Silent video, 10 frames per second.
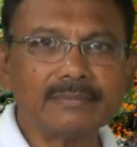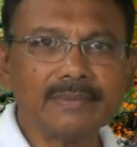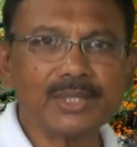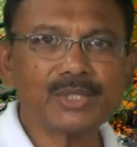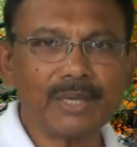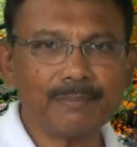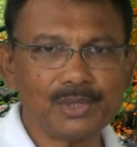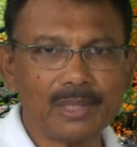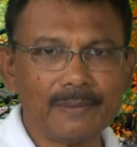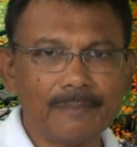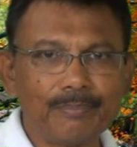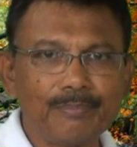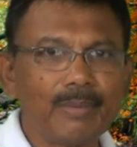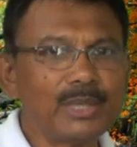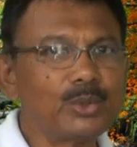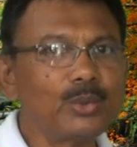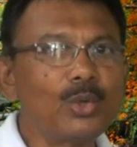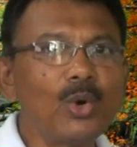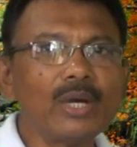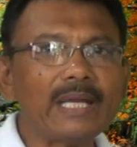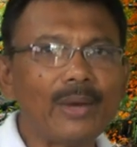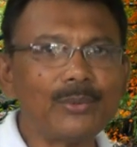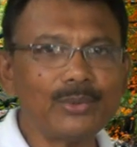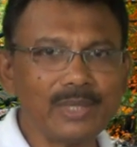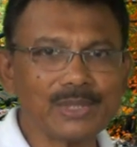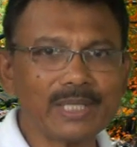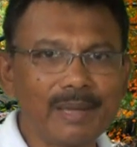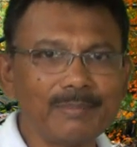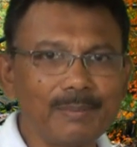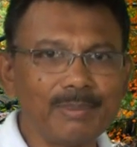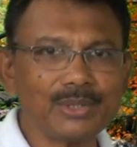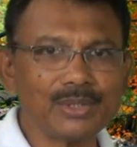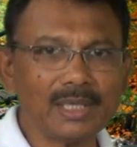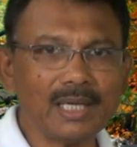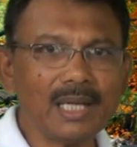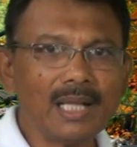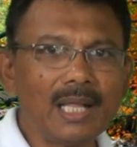description. But you don't have to describe the picture.